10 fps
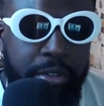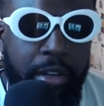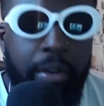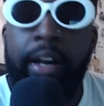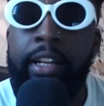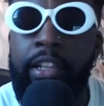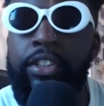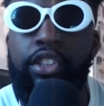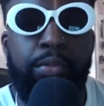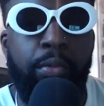There is
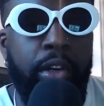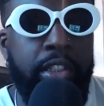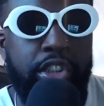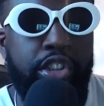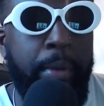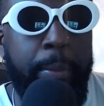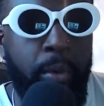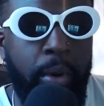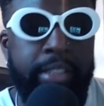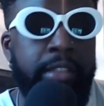a small contingent of people who
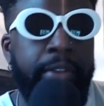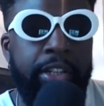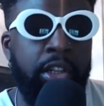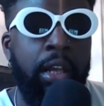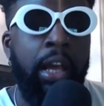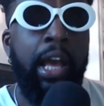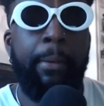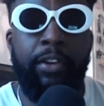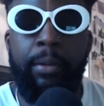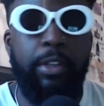are into fashion, but
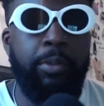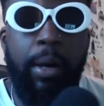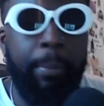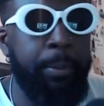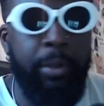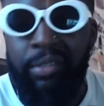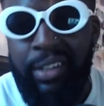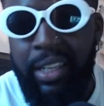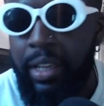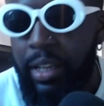for the most part, people don't
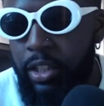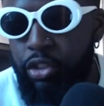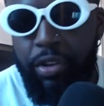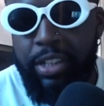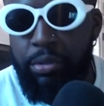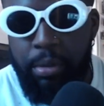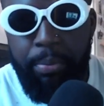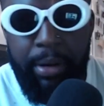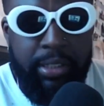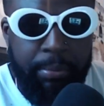really dress to
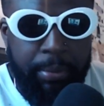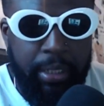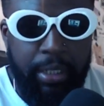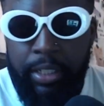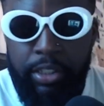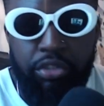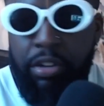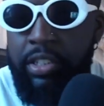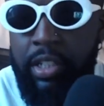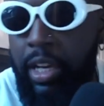impress in Berlin. They just
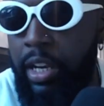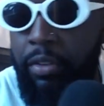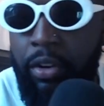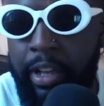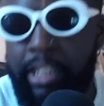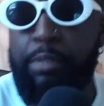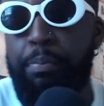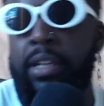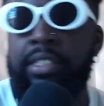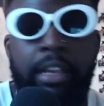dress to kind of, you know,
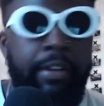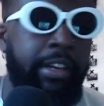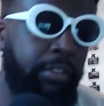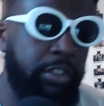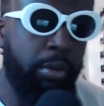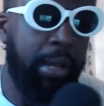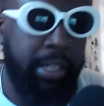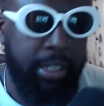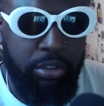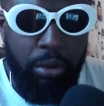express their
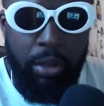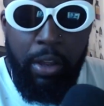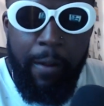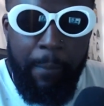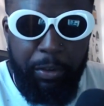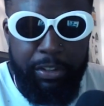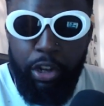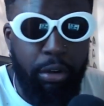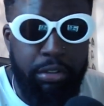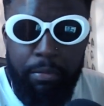individuality. So there's
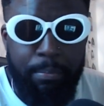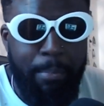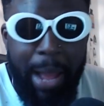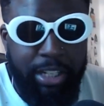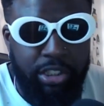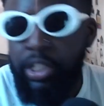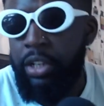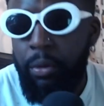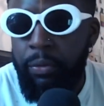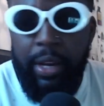loads of mad shit
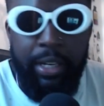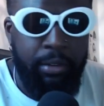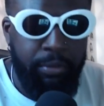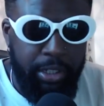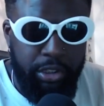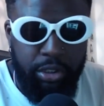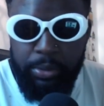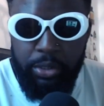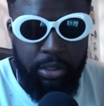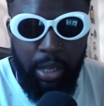you'll find in vintage shops
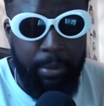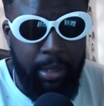just coming.